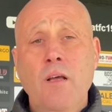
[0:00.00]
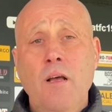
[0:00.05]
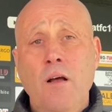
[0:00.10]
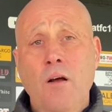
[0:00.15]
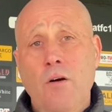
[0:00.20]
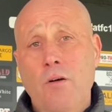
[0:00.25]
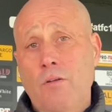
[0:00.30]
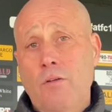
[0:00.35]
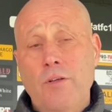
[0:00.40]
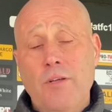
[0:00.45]

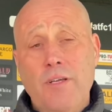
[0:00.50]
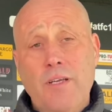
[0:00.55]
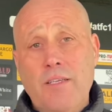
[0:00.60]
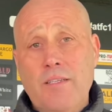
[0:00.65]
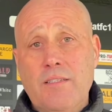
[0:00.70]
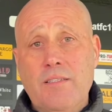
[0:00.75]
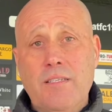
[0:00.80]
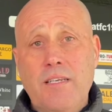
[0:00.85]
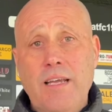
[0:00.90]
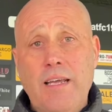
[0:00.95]
Oh, like
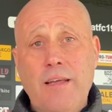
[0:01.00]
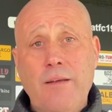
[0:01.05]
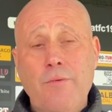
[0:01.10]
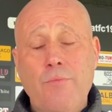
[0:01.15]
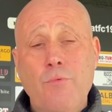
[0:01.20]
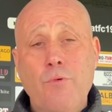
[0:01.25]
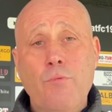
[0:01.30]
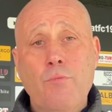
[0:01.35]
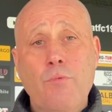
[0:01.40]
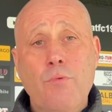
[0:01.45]
it's
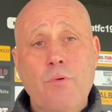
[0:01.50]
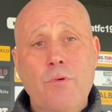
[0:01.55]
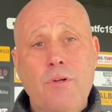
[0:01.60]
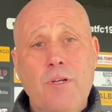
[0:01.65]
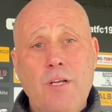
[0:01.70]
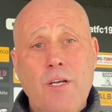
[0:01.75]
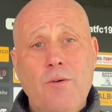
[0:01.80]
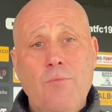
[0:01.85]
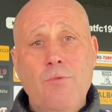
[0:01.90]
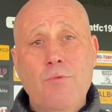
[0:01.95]
uh, we'll,
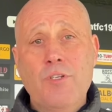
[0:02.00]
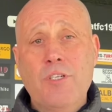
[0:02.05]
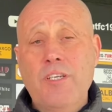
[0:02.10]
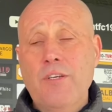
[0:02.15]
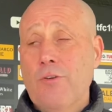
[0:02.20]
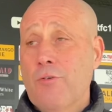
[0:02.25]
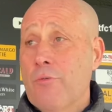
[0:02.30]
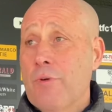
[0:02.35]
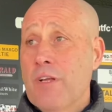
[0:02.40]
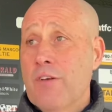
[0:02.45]
we'll, we'll,
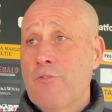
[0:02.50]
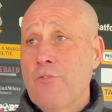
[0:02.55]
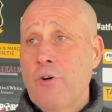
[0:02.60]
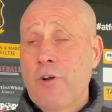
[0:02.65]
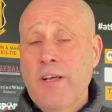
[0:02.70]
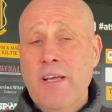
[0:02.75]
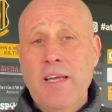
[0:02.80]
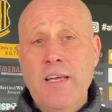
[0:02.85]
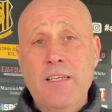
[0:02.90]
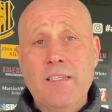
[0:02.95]
see who we get
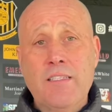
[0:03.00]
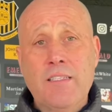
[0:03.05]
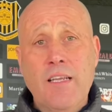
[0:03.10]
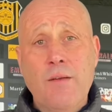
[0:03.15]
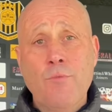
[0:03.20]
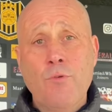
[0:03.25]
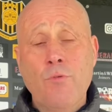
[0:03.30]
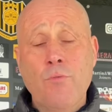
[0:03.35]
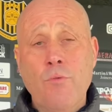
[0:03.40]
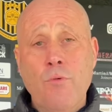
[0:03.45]
drawn
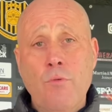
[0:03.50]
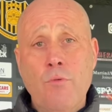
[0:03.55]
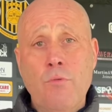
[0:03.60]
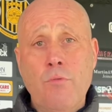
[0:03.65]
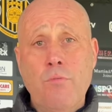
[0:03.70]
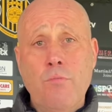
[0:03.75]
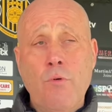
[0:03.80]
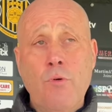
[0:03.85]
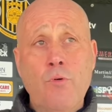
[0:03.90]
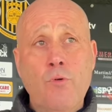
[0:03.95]
against. them. we'll
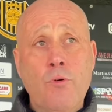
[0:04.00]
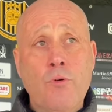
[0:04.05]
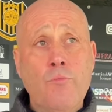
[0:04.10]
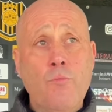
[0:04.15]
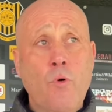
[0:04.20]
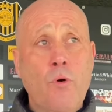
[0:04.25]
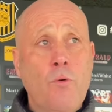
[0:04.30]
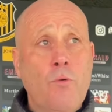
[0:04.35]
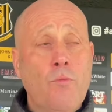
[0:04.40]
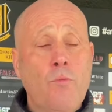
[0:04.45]
we'll, we'll go and
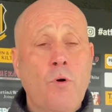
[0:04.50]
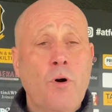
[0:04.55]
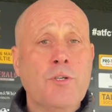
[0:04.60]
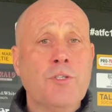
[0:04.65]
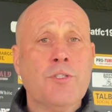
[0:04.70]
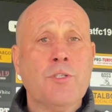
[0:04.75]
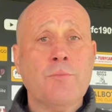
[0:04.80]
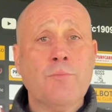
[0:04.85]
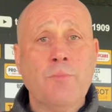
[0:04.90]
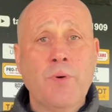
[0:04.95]
w-
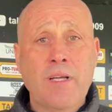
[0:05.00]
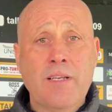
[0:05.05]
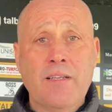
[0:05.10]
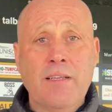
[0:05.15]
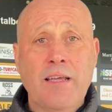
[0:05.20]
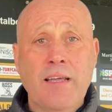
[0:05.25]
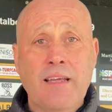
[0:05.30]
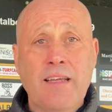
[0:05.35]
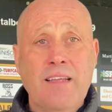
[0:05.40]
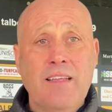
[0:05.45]
watch them. But
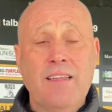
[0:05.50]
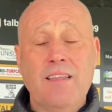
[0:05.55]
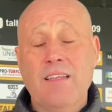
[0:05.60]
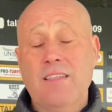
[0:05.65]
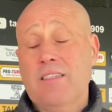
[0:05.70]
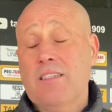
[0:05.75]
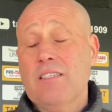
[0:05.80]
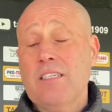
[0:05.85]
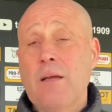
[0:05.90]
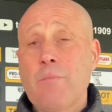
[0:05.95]
uh,
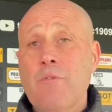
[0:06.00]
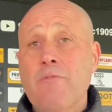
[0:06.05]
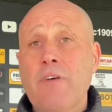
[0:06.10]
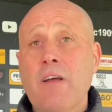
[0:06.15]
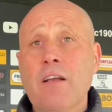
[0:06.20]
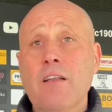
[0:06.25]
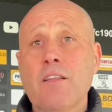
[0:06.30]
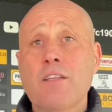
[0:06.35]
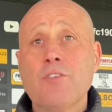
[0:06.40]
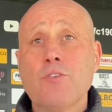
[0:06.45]
it's the semi
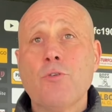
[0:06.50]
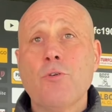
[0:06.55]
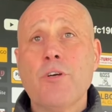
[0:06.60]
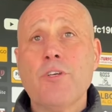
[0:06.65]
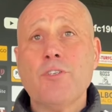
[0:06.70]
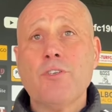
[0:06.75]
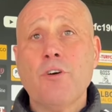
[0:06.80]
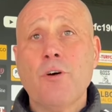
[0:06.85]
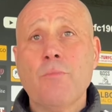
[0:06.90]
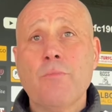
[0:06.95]
final of the
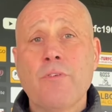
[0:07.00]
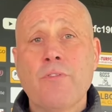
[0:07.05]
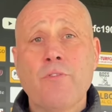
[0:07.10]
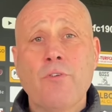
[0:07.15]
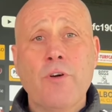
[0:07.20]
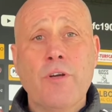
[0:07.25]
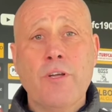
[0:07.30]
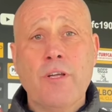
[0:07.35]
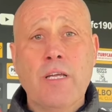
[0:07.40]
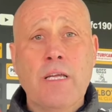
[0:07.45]
Scottish Cup. You've
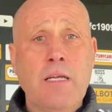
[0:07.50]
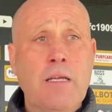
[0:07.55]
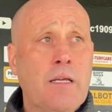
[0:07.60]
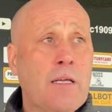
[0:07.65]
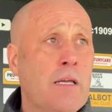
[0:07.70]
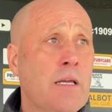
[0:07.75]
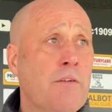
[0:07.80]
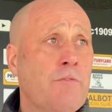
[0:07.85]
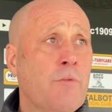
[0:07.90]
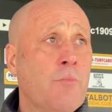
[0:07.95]
got to give,
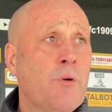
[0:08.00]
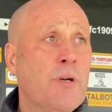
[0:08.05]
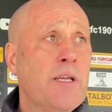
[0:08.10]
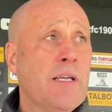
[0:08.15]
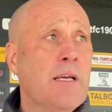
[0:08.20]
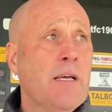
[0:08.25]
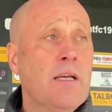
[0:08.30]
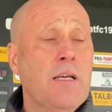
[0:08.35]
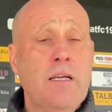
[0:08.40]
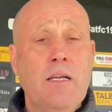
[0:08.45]
give
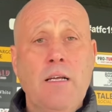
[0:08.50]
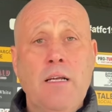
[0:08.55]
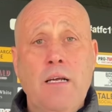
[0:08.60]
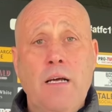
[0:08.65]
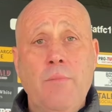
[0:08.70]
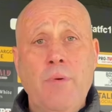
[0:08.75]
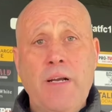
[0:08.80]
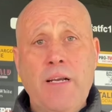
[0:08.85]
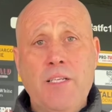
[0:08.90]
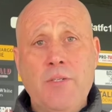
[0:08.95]
everybody a,
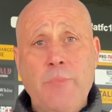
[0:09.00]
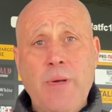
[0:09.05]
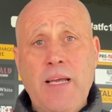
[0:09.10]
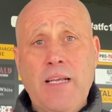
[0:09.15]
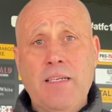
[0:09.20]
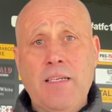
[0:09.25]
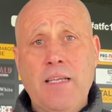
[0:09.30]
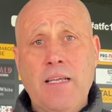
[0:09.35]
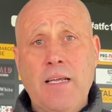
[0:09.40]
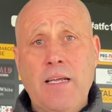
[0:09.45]
bit of
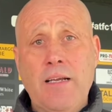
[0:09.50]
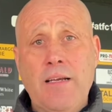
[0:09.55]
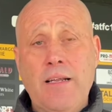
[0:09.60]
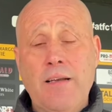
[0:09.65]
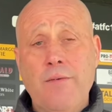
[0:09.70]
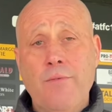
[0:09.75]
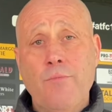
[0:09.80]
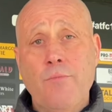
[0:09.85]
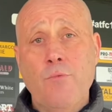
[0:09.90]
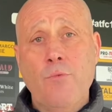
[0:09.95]
respect there,
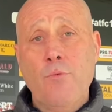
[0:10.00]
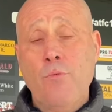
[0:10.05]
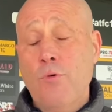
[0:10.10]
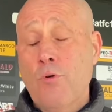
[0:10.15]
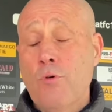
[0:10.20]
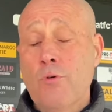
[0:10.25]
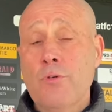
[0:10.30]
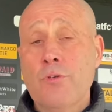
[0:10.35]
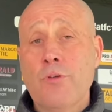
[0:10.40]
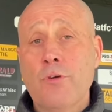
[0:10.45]
and we'll,
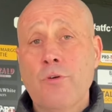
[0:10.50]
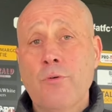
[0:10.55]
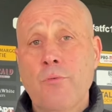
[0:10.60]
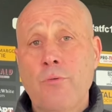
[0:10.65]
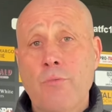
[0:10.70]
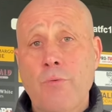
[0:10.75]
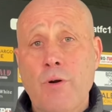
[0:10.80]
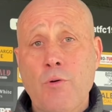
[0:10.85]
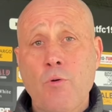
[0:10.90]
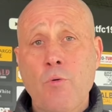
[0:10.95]
go and do
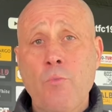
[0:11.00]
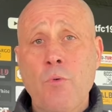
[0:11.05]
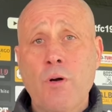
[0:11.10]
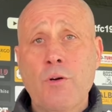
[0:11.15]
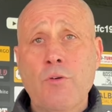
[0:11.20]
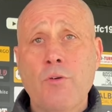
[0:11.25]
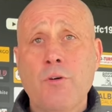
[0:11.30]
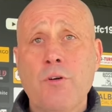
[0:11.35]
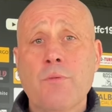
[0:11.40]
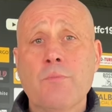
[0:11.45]
our
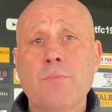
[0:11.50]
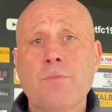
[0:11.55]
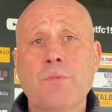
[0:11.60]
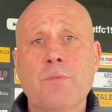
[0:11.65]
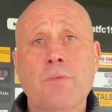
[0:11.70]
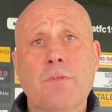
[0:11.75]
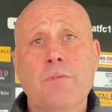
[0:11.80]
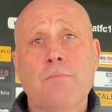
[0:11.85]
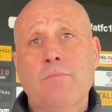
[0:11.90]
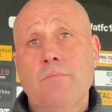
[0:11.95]
homework on them
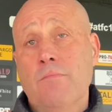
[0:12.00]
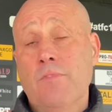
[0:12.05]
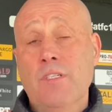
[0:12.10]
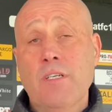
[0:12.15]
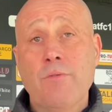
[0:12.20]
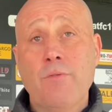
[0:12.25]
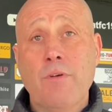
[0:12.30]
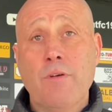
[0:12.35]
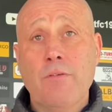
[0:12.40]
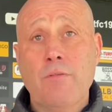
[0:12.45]
and
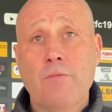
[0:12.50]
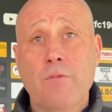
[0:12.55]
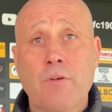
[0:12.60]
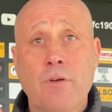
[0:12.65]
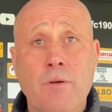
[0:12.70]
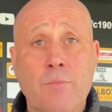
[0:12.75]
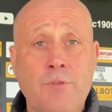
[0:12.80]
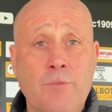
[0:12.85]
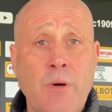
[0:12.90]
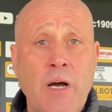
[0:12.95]
see what
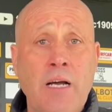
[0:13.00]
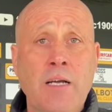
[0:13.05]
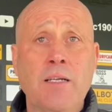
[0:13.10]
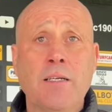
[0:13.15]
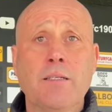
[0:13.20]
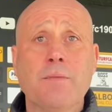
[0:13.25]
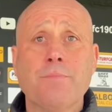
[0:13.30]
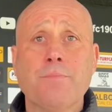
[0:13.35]
comes back.